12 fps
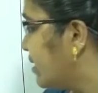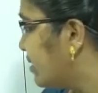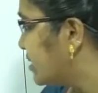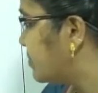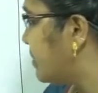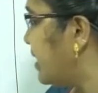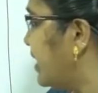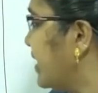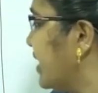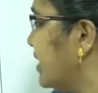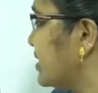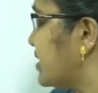Spelling
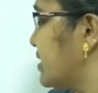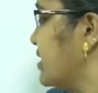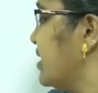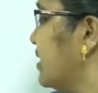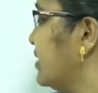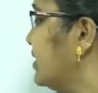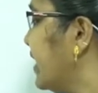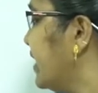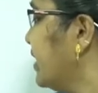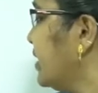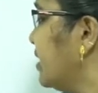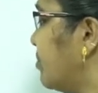as,
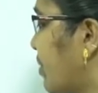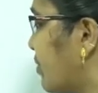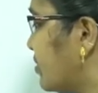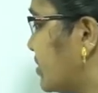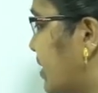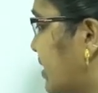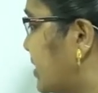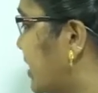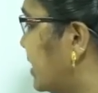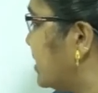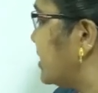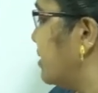then the pronunciation
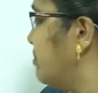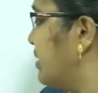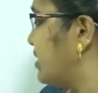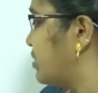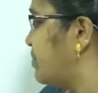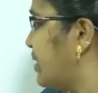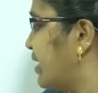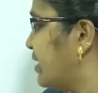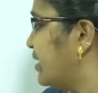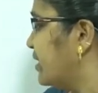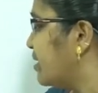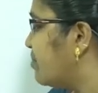is
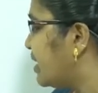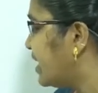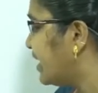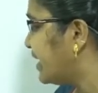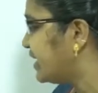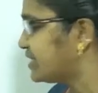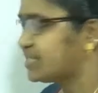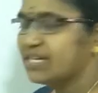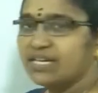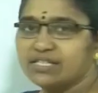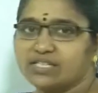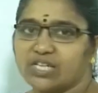bachpan. The meaning is
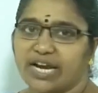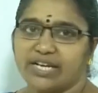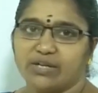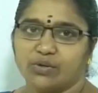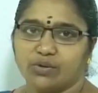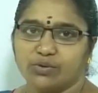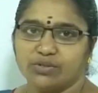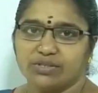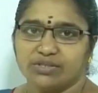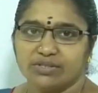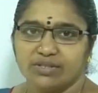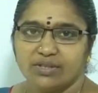childhood.
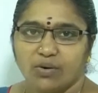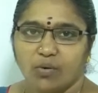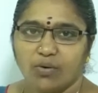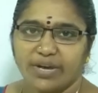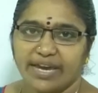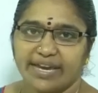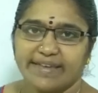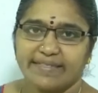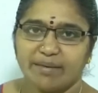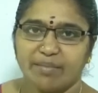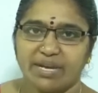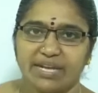Okay, the
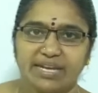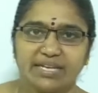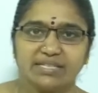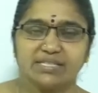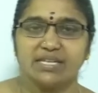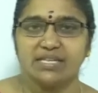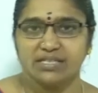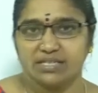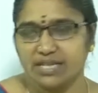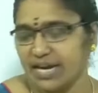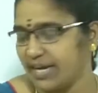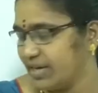meaning is
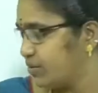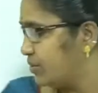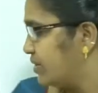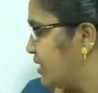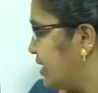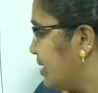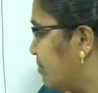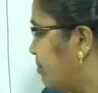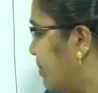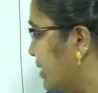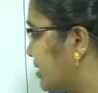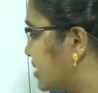childhood.
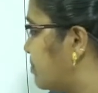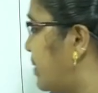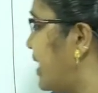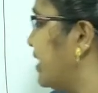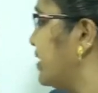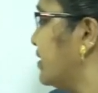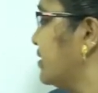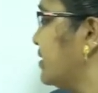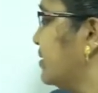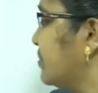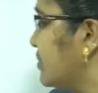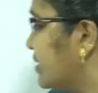Bachpan.
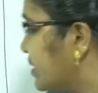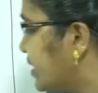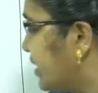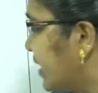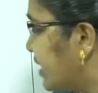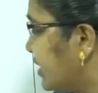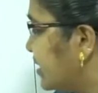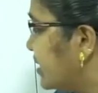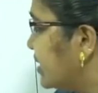Here